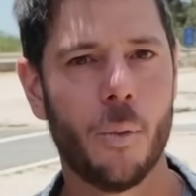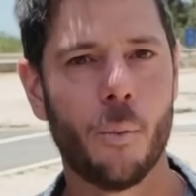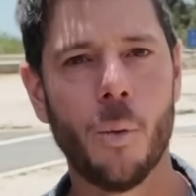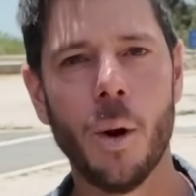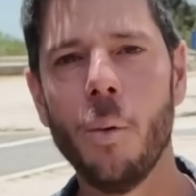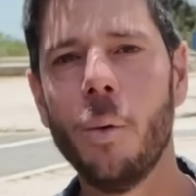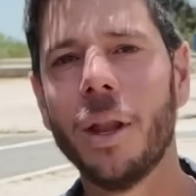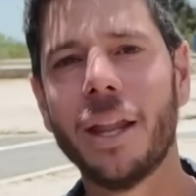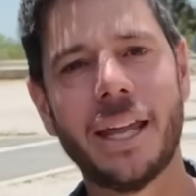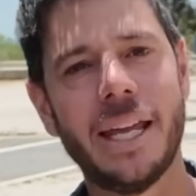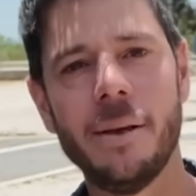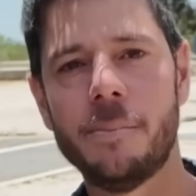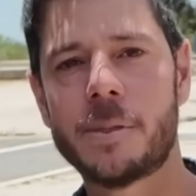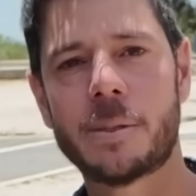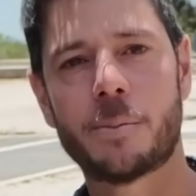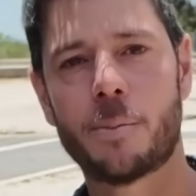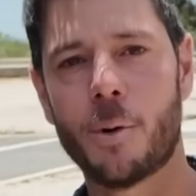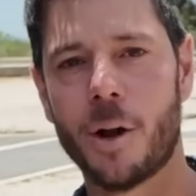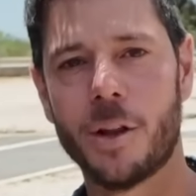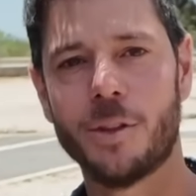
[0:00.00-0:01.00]
We will keep
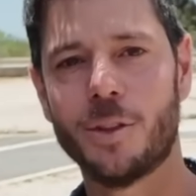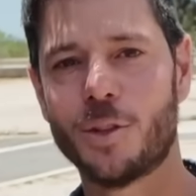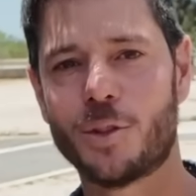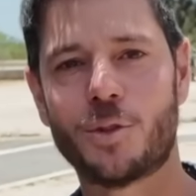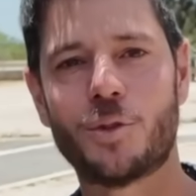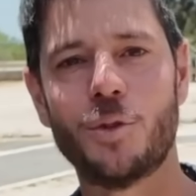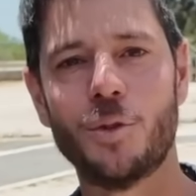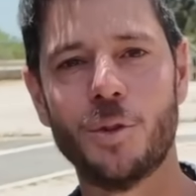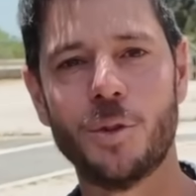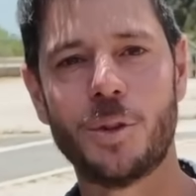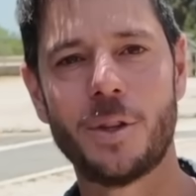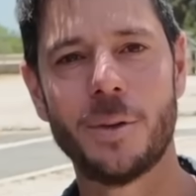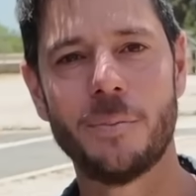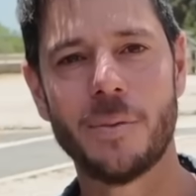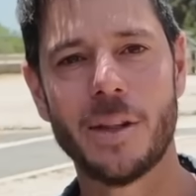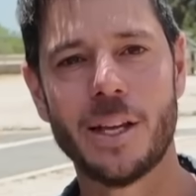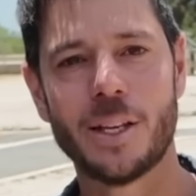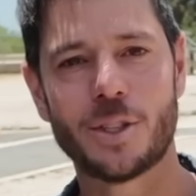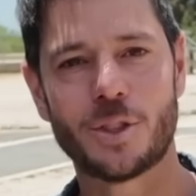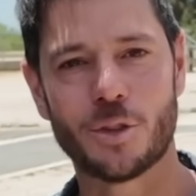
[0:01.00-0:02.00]
spreading the truth,
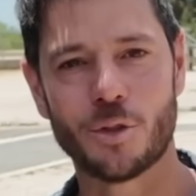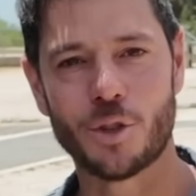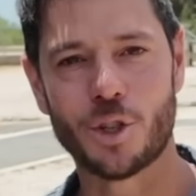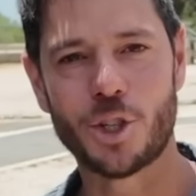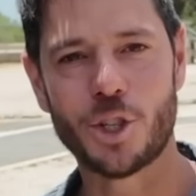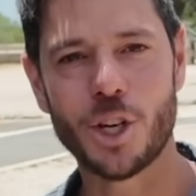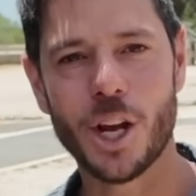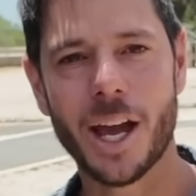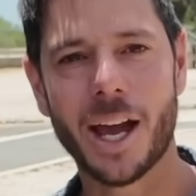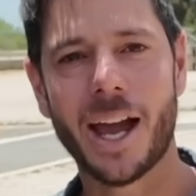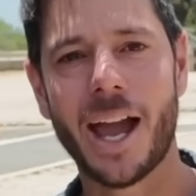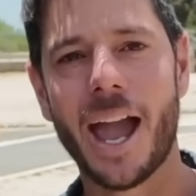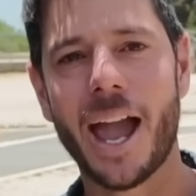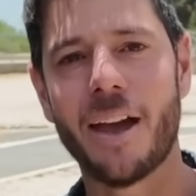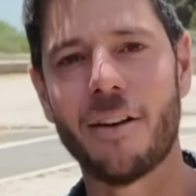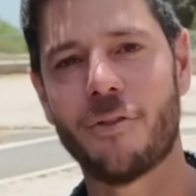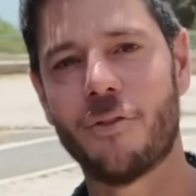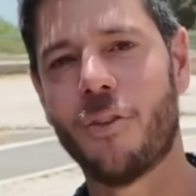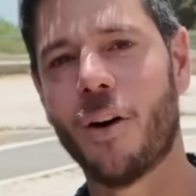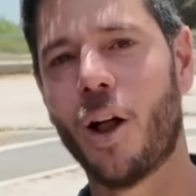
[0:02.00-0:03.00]
so share
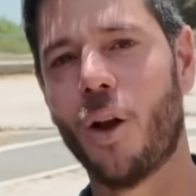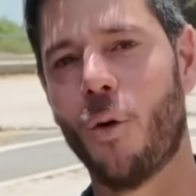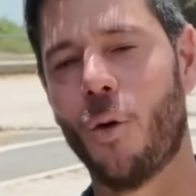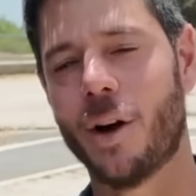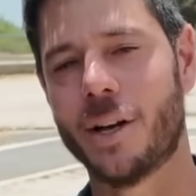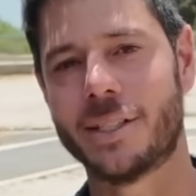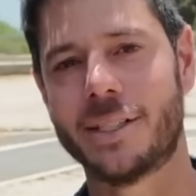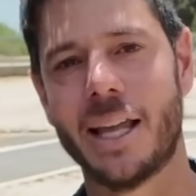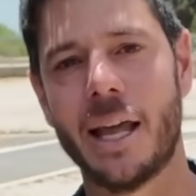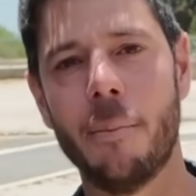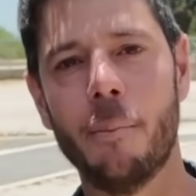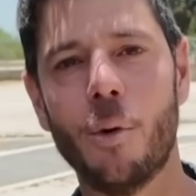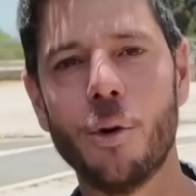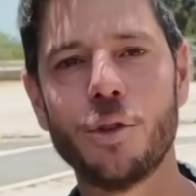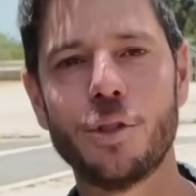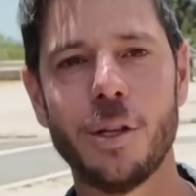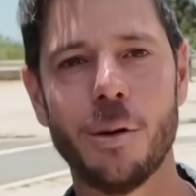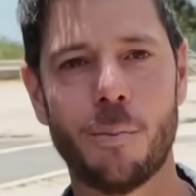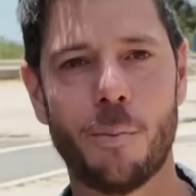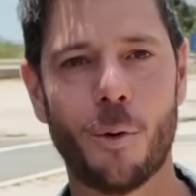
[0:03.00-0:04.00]
and follow us, and
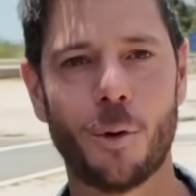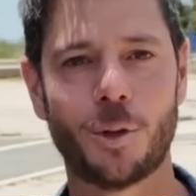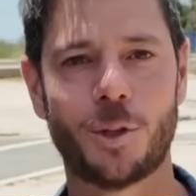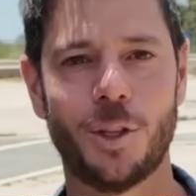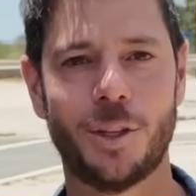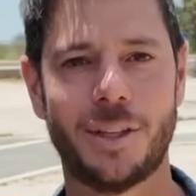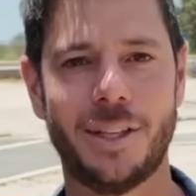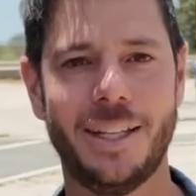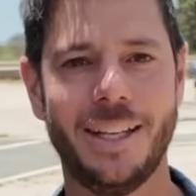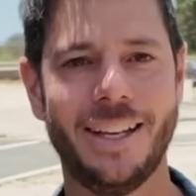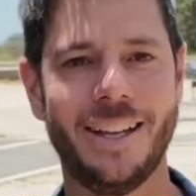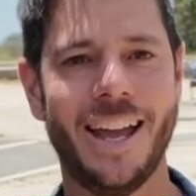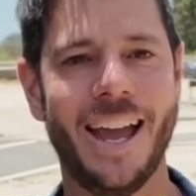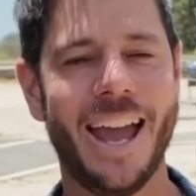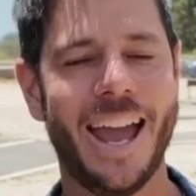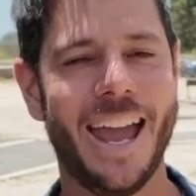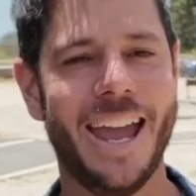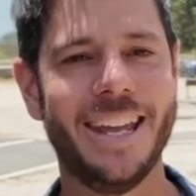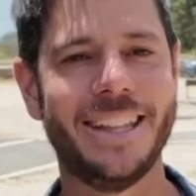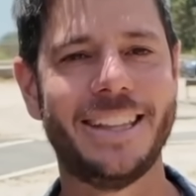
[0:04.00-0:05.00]
most importantly,
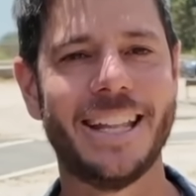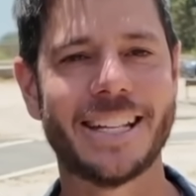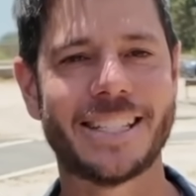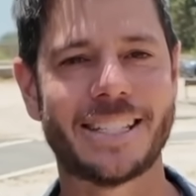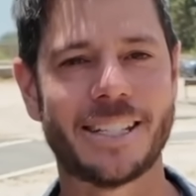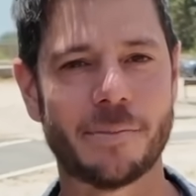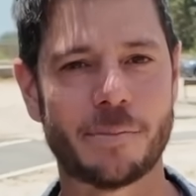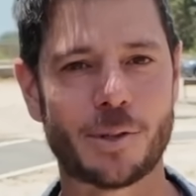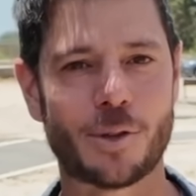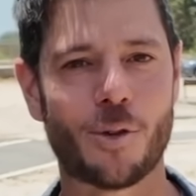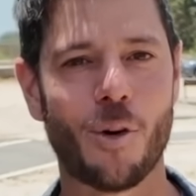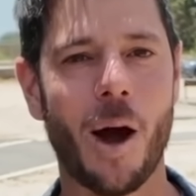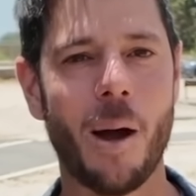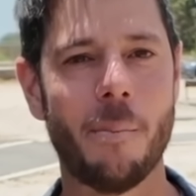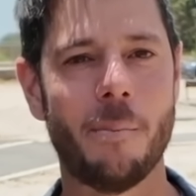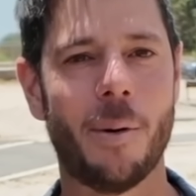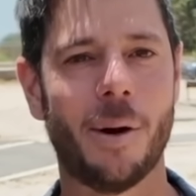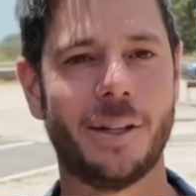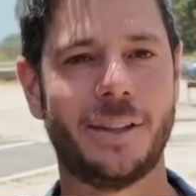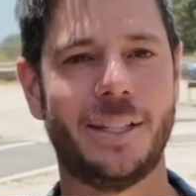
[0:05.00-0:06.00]
hit that
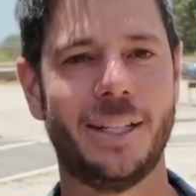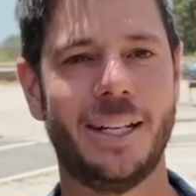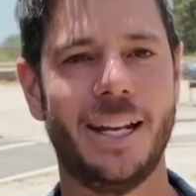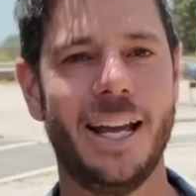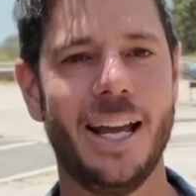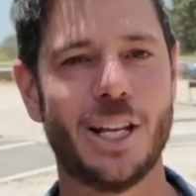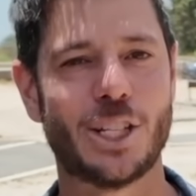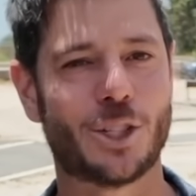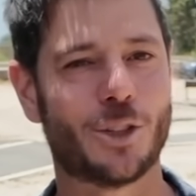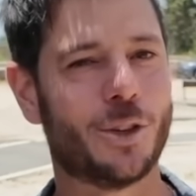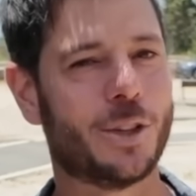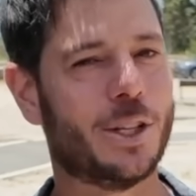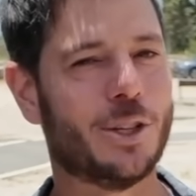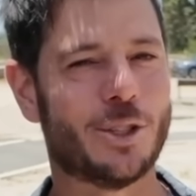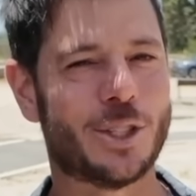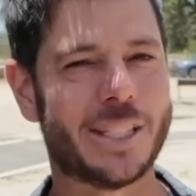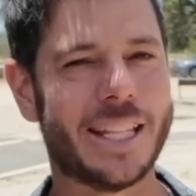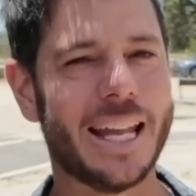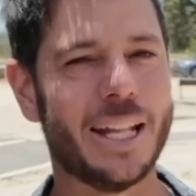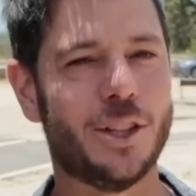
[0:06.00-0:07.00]
subscribe button so that you
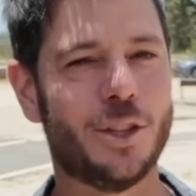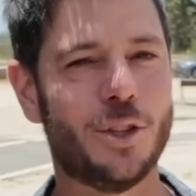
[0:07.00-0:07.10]
stay